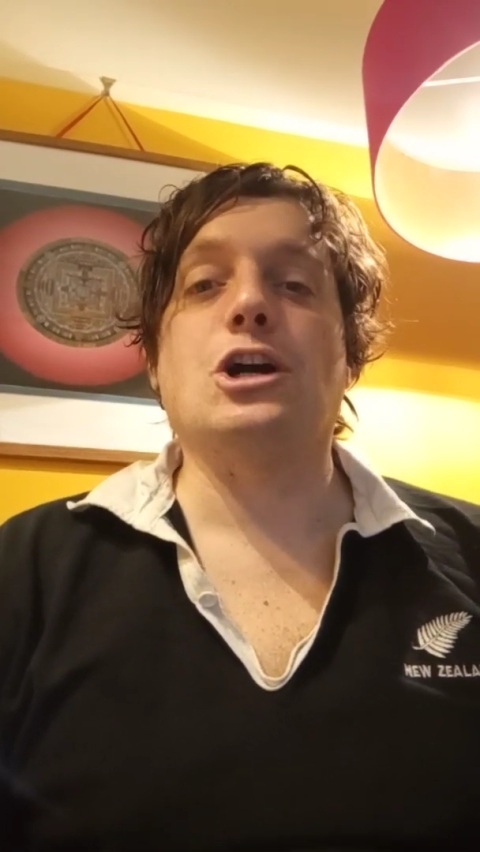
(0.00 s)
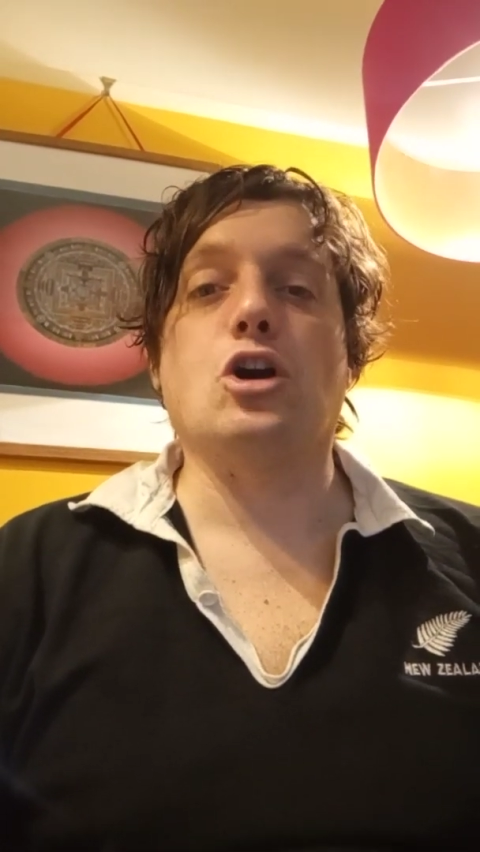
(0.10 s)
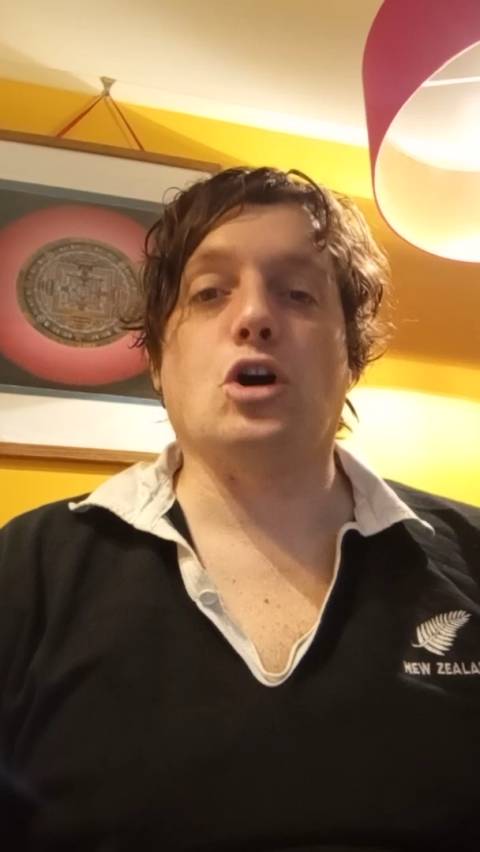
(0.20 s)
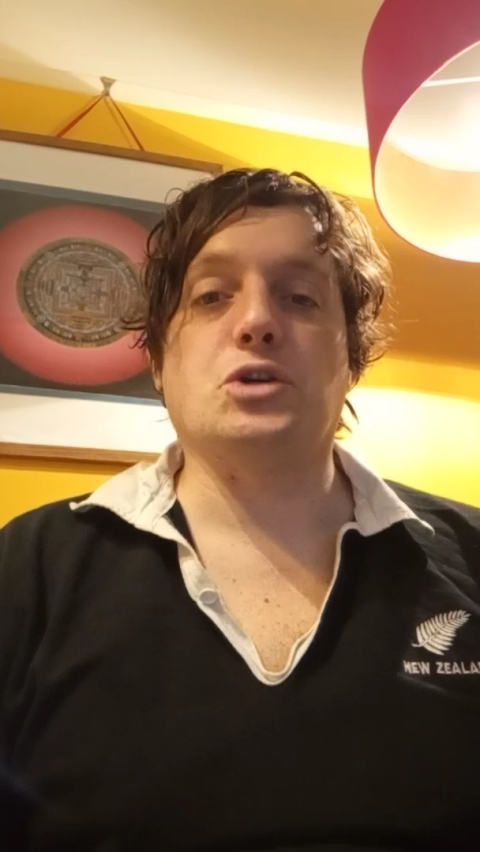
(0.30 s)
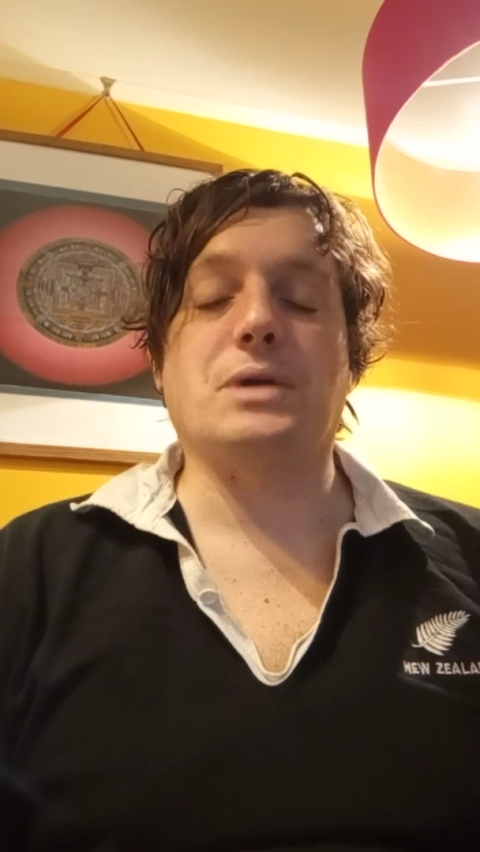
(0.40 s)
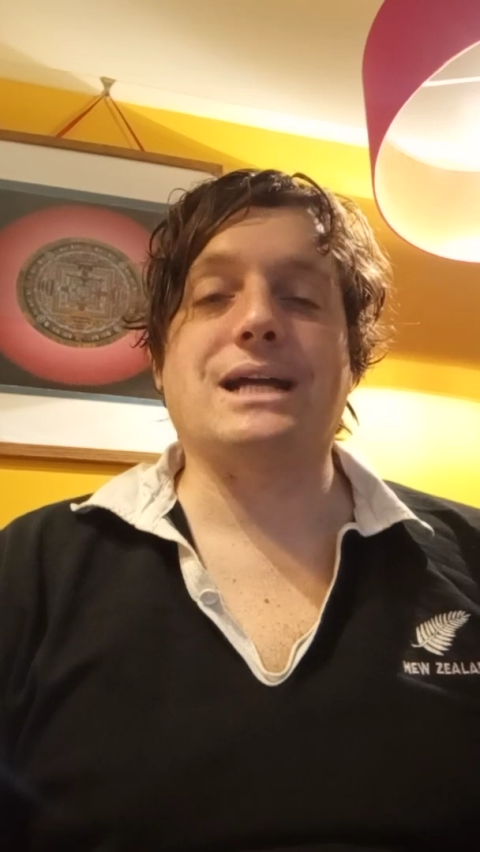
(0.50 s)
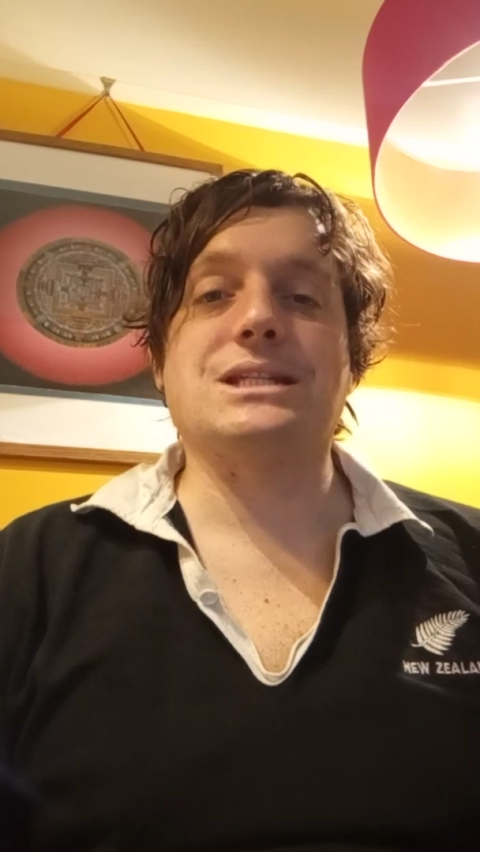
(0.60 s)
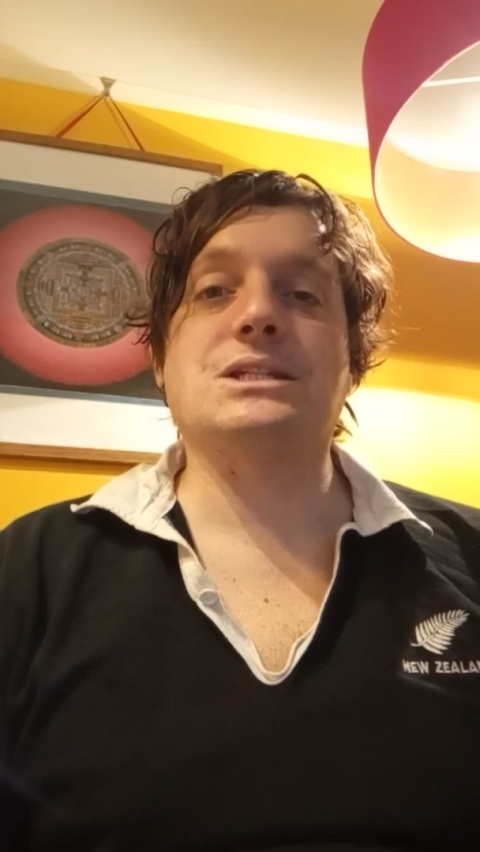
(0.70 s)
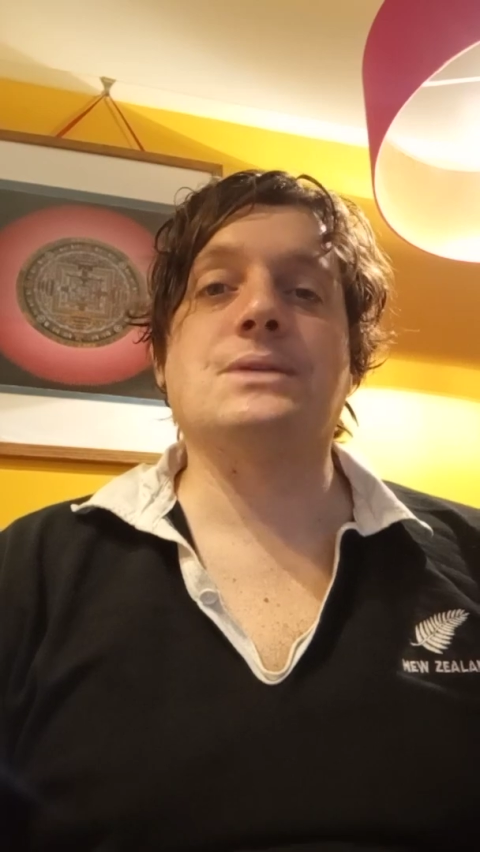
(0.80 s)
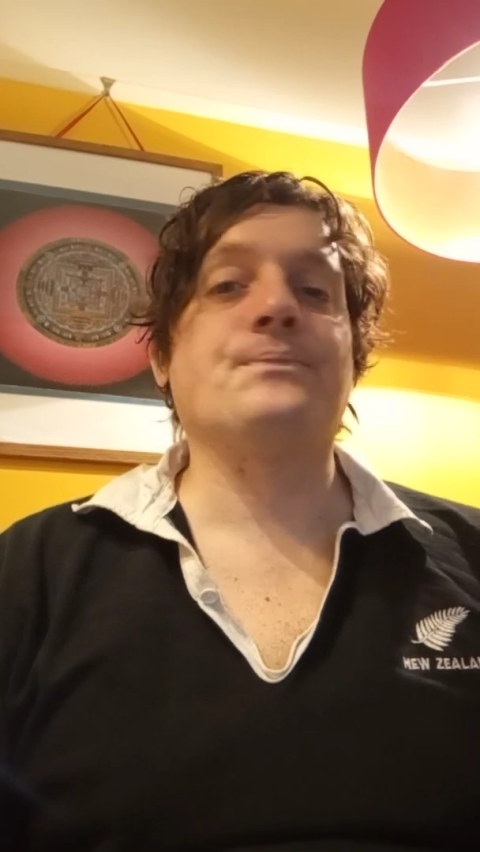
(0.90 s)

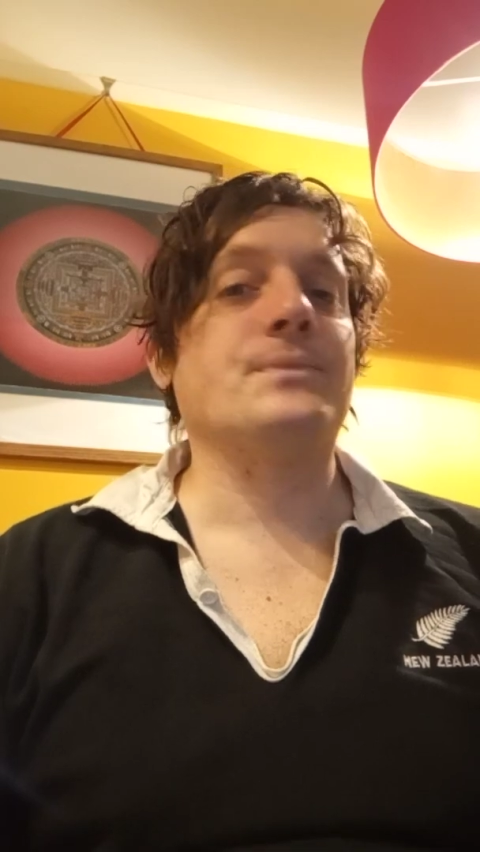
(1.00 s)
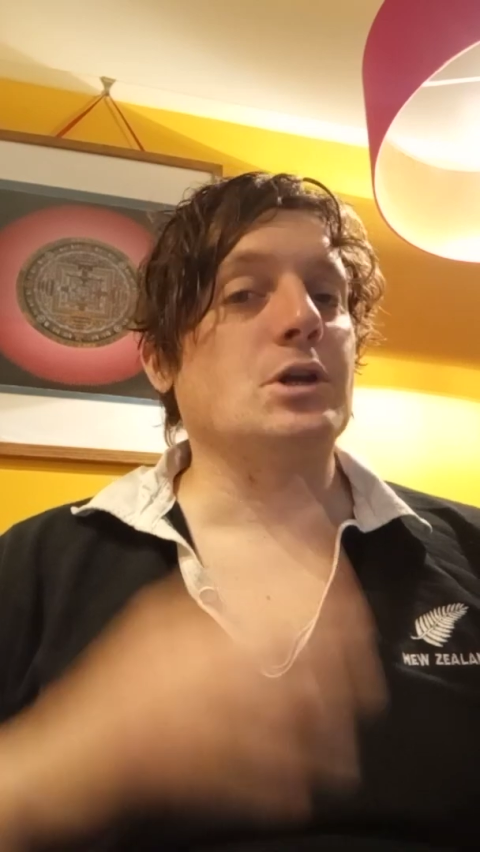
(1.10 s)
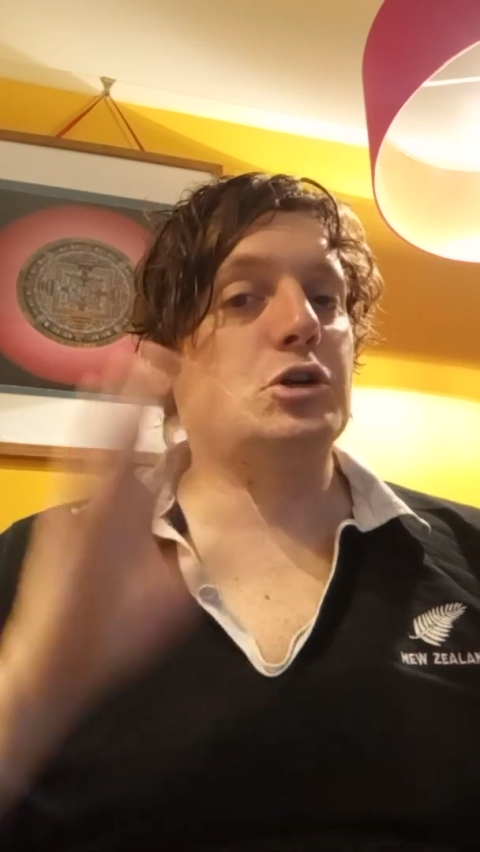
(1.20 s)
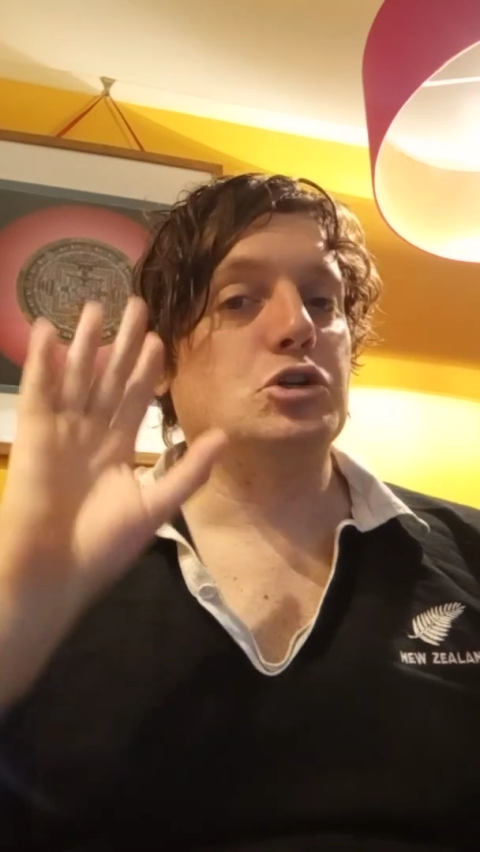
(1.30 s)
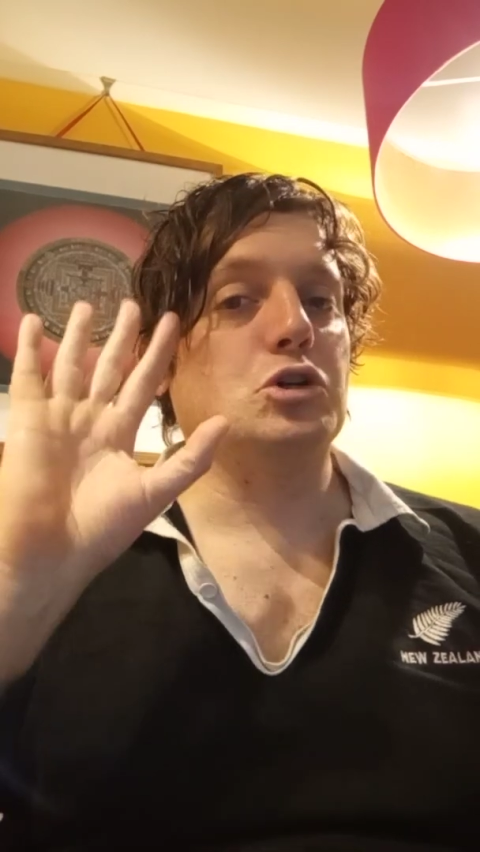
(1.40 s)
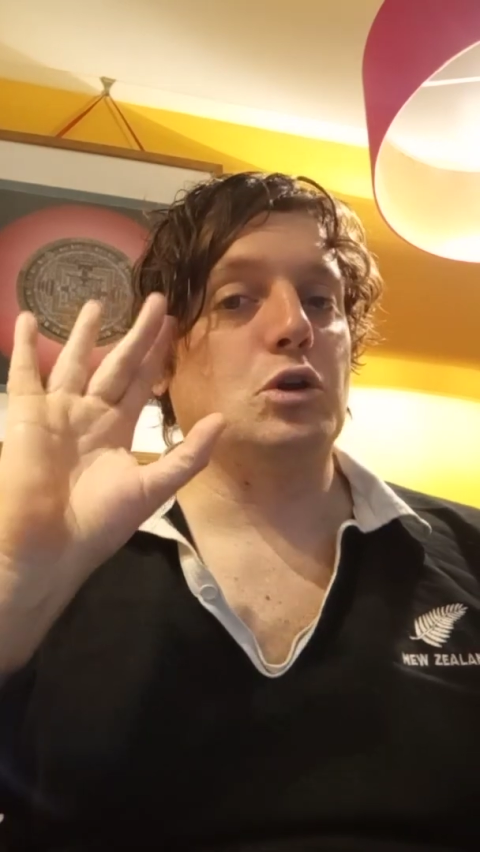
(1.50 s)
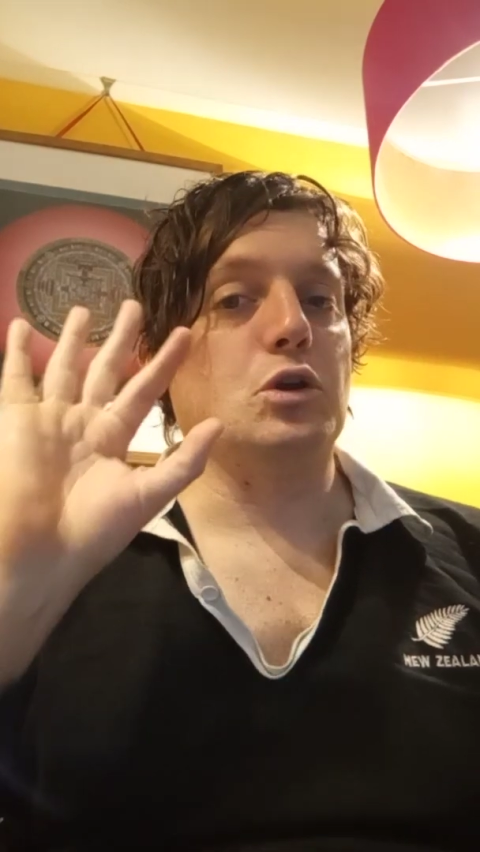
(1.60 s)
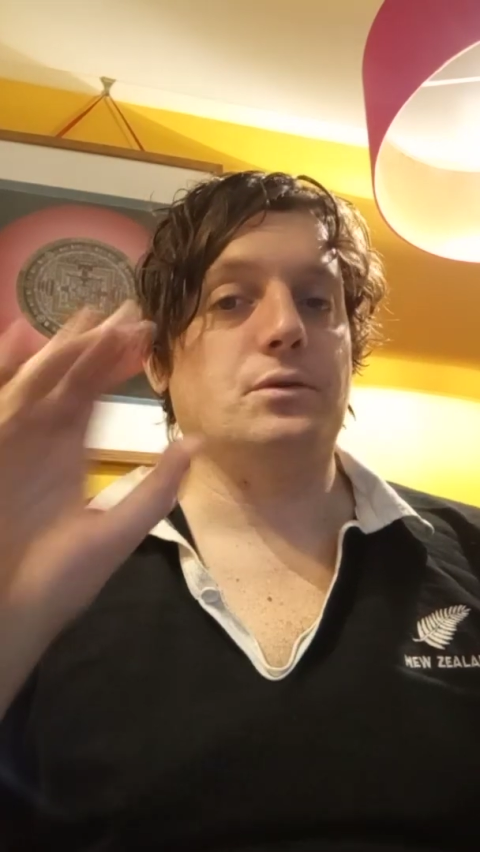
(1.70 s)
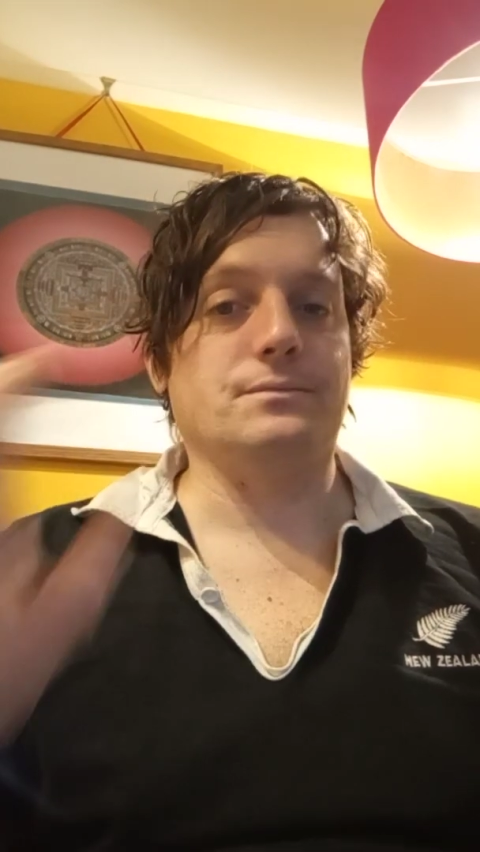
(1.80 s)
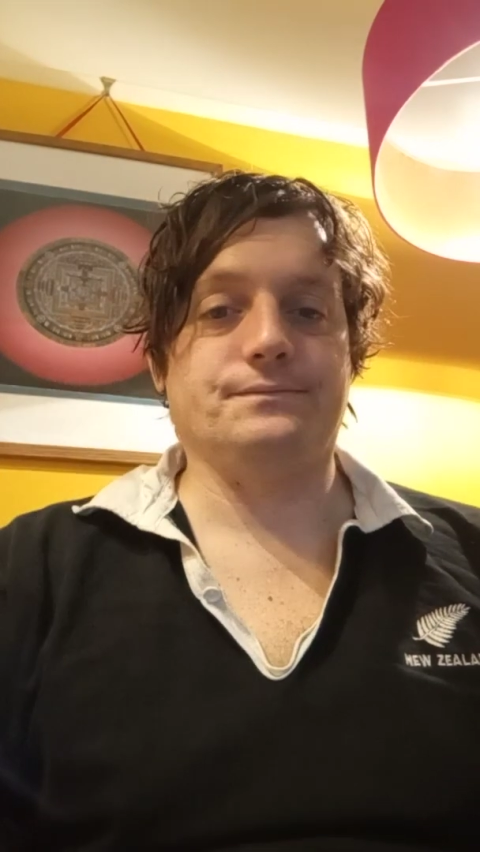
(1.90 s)
contracts. Toodaloo.